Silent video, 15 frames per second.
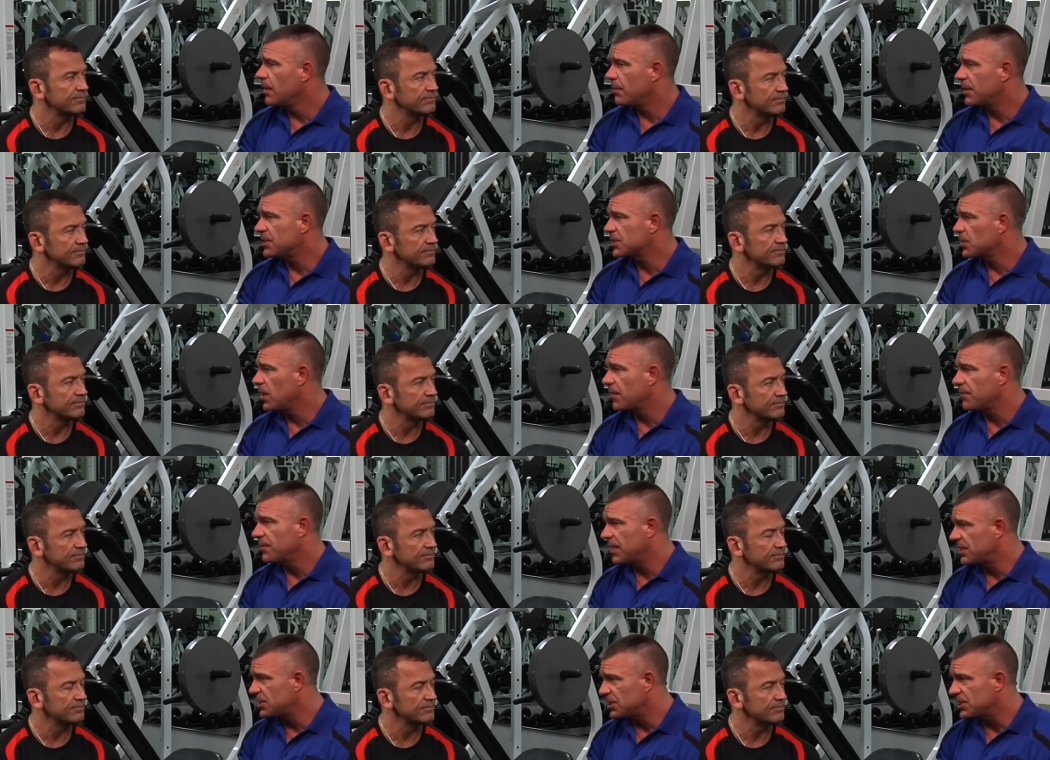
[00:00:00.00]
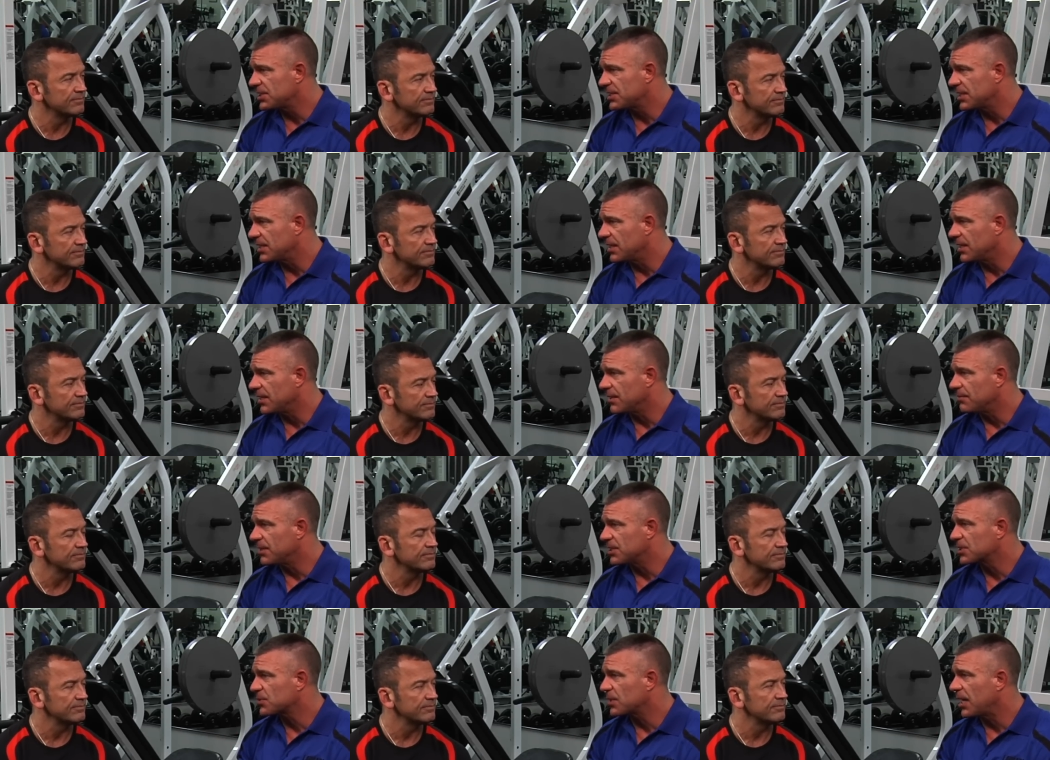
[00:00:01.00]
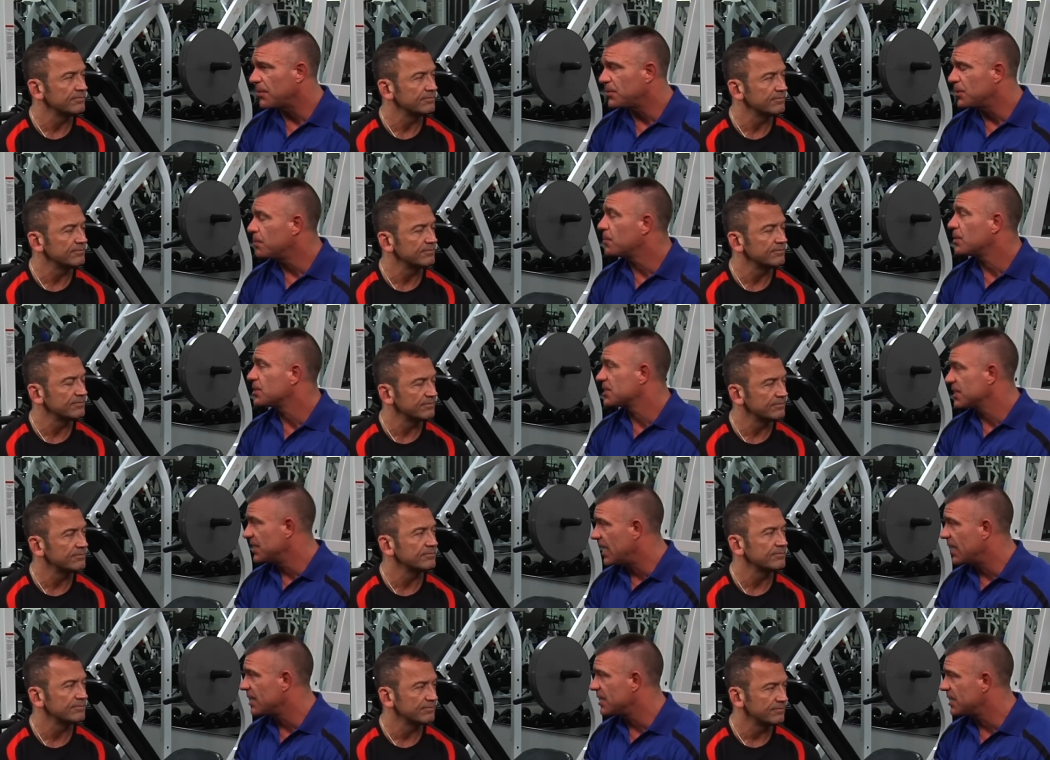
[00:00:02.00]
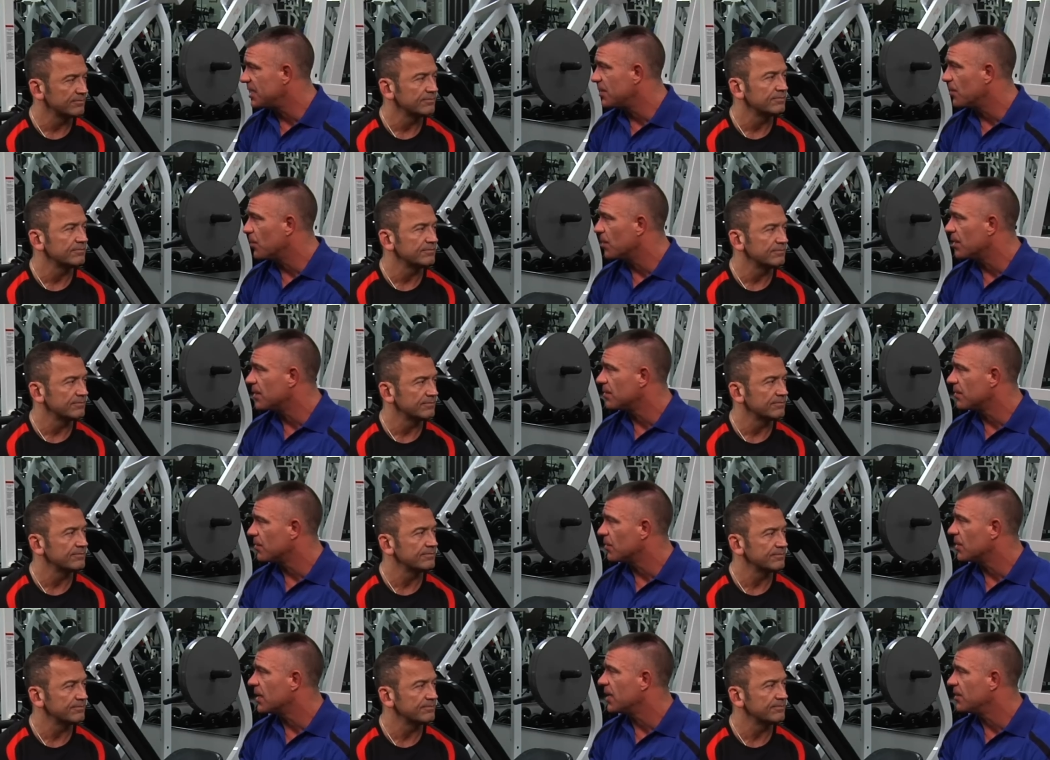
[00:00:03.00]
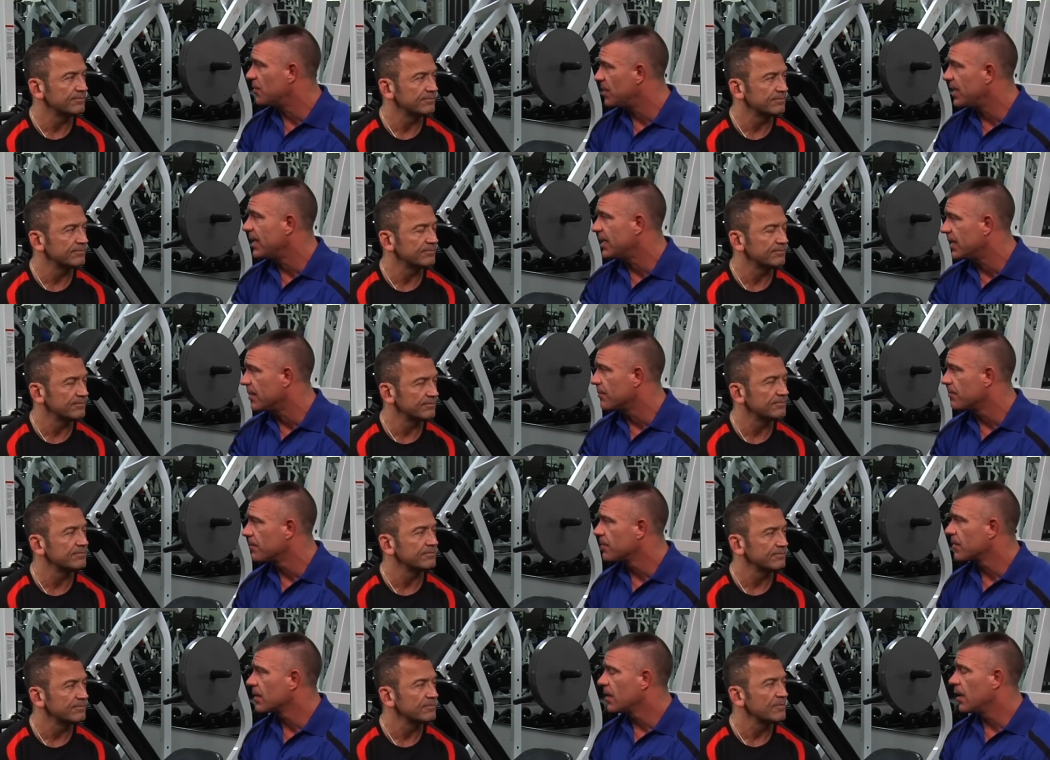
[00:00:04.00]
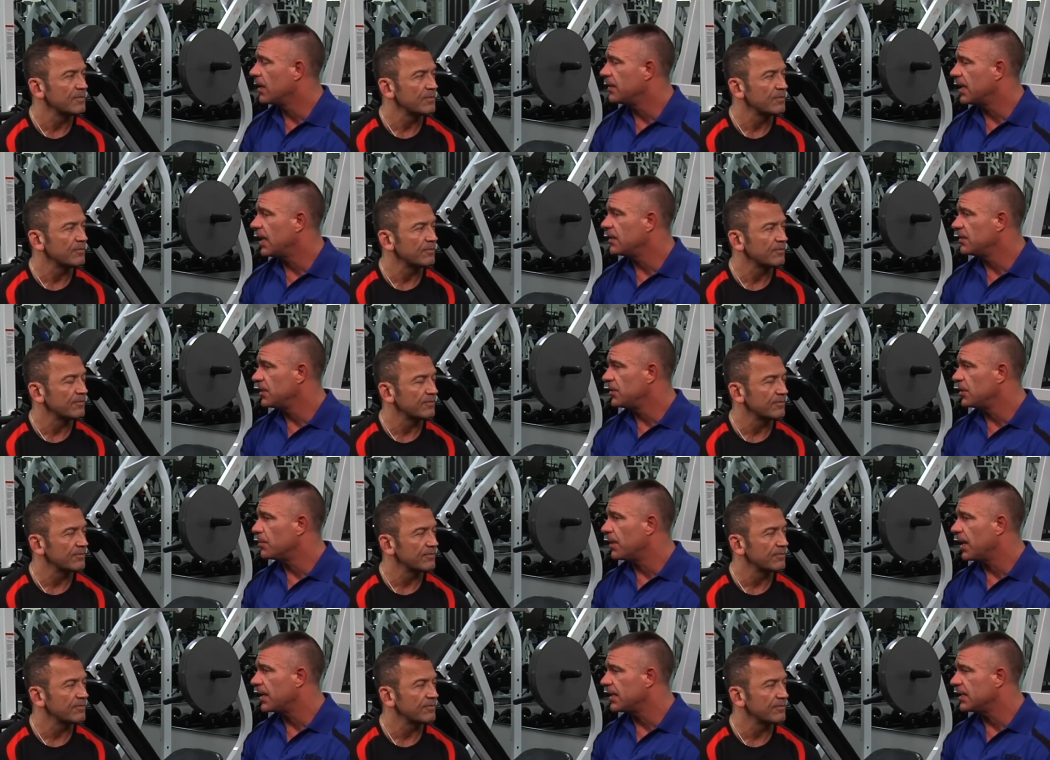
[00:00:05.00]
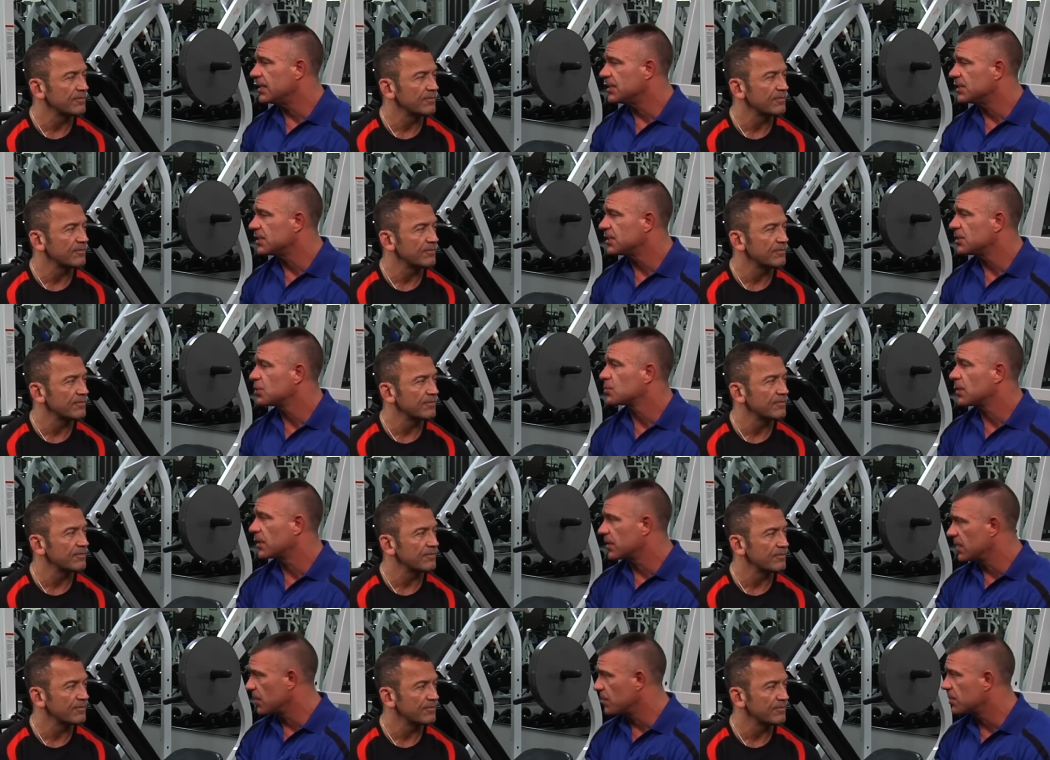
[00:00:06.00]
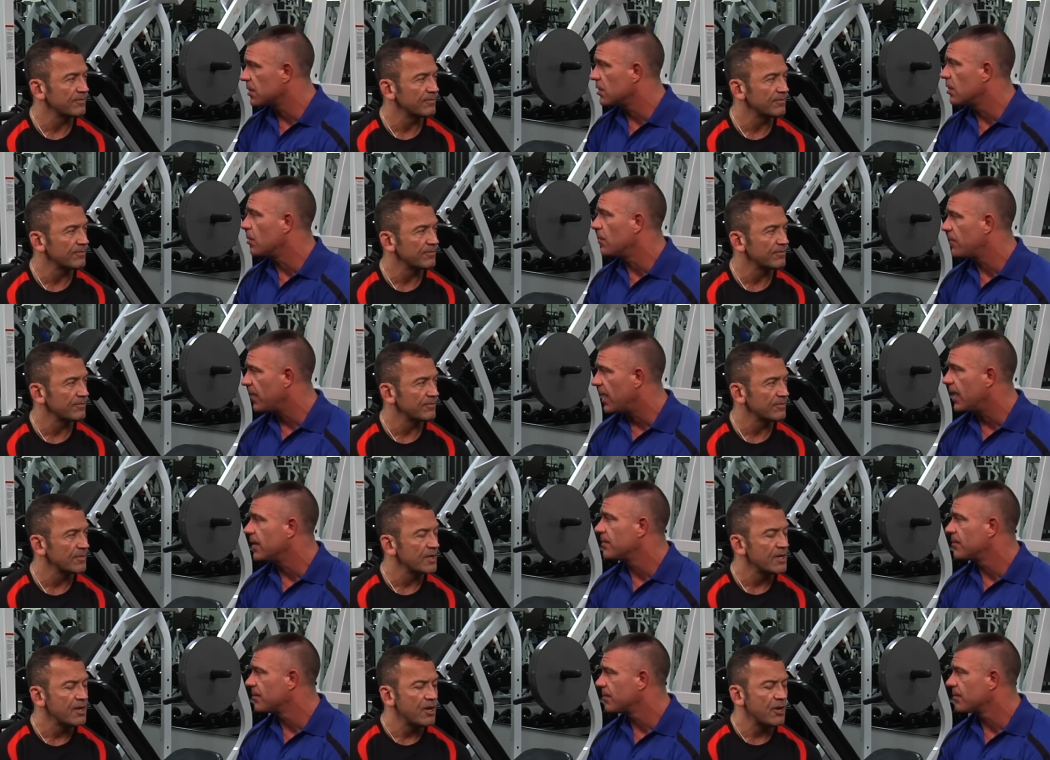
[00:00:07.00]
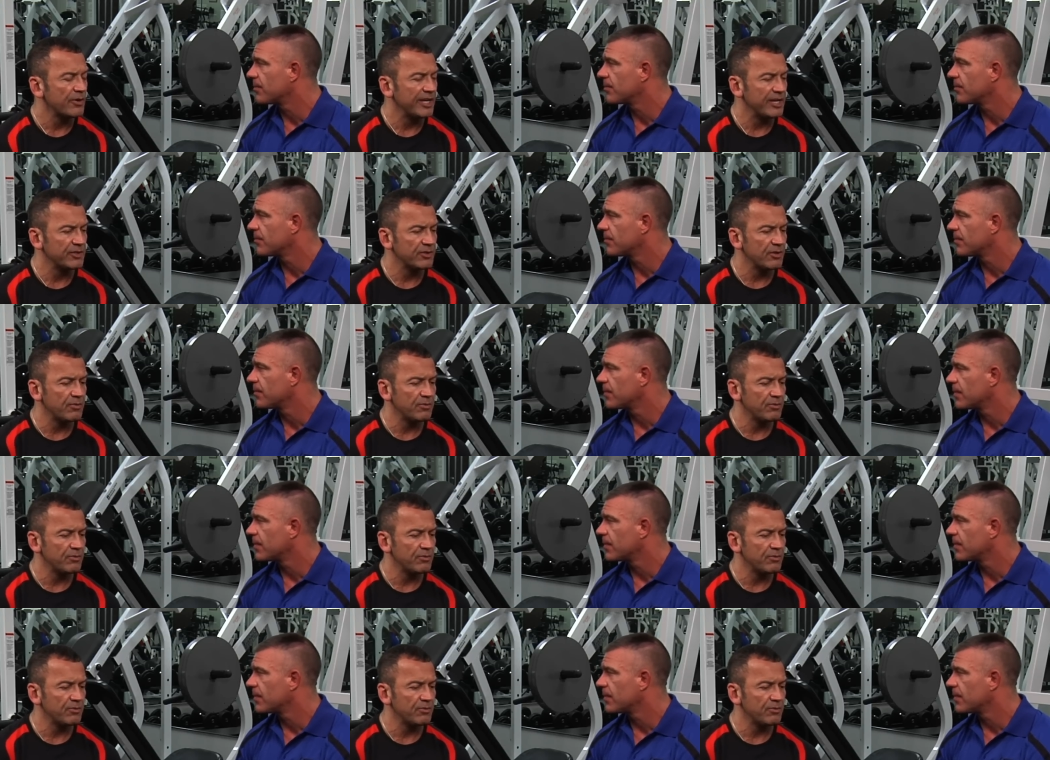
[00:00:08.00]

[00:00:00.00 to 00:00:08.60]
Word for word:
Speaker 1: but so often that's just ascribed to personality or under-eating. Not that your body is struggling with the low fat.
Speaker 2: Okay, so